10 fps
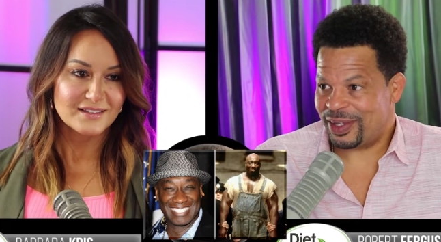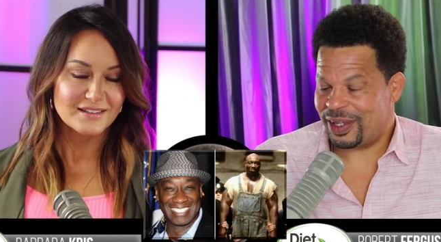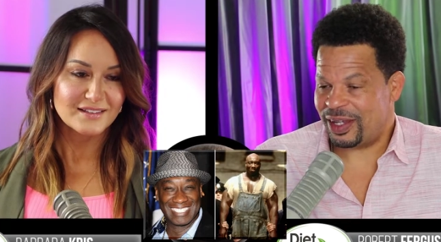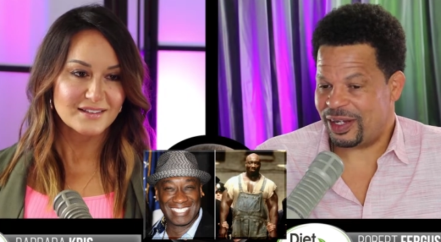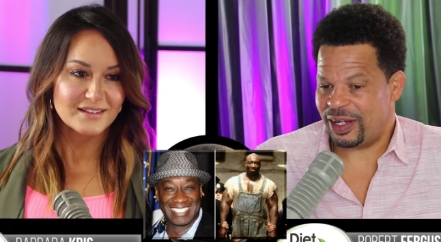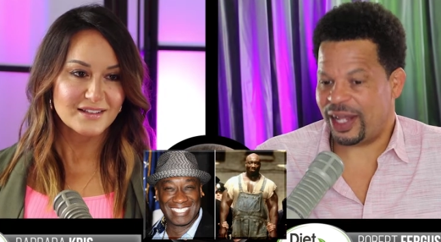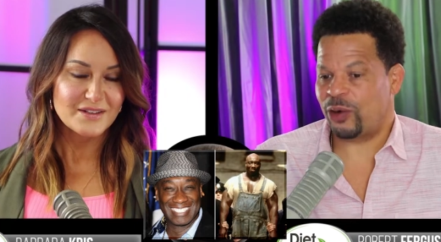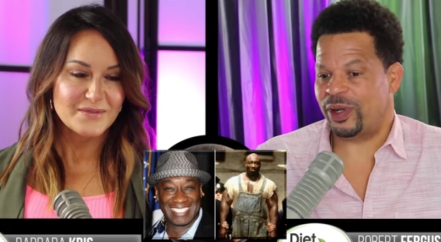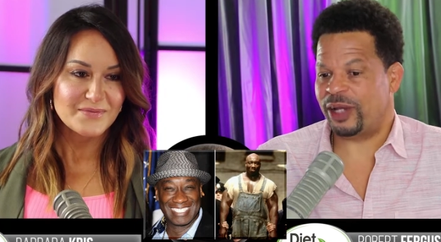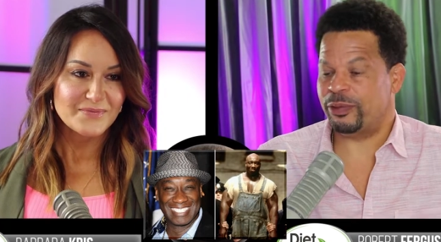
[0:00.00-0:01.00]
Speaker 1: and uh, not
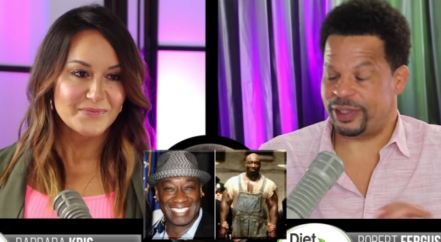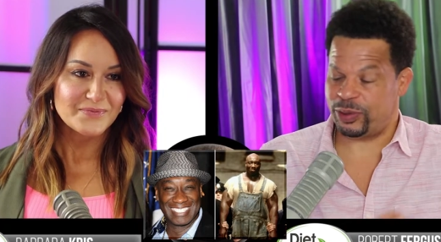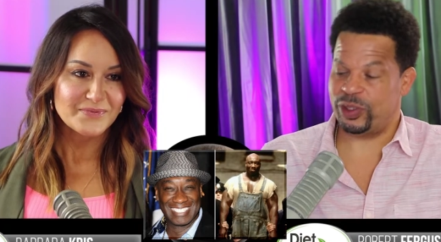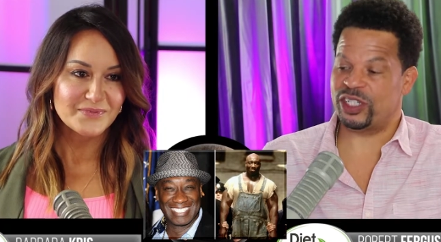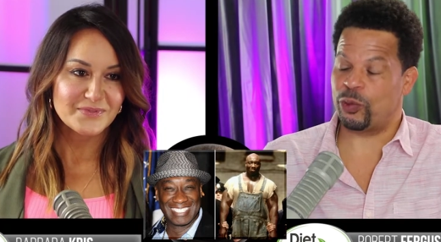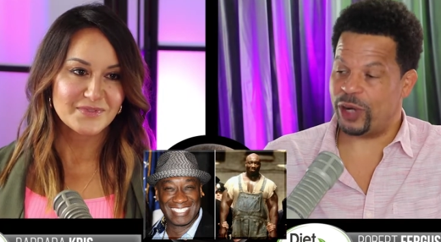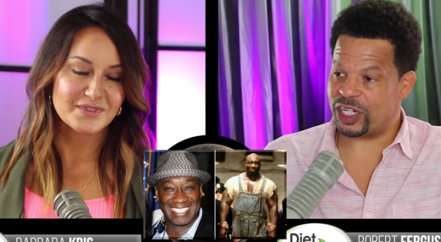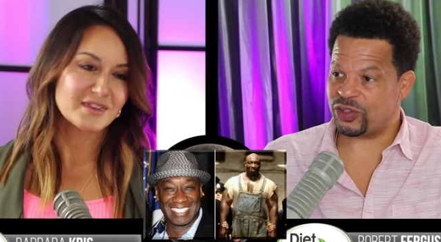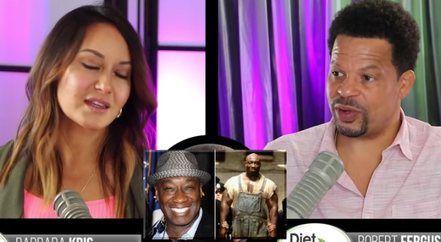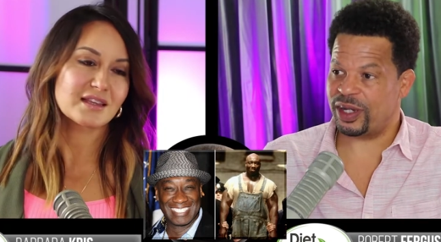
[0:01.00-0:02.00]
a re- it was was a
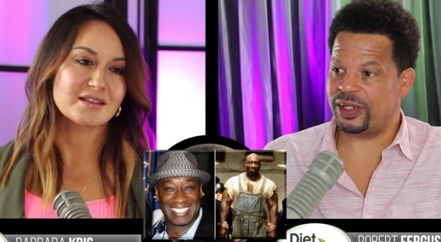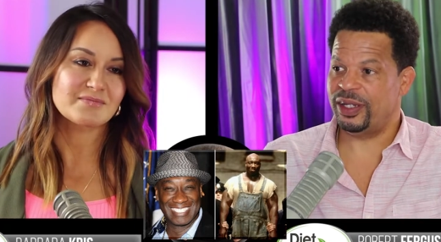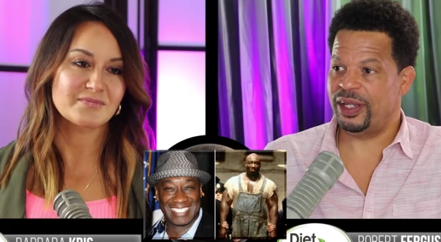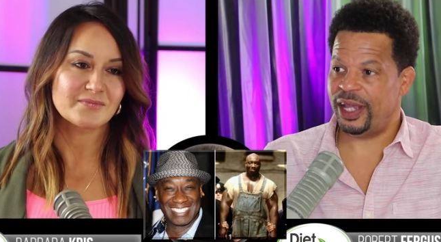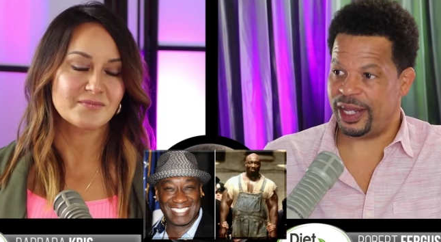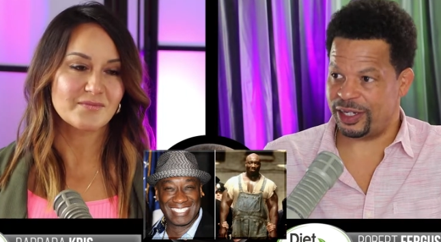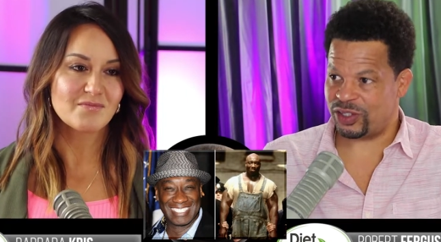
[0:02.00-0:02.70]
restaurant mm-hmm. and a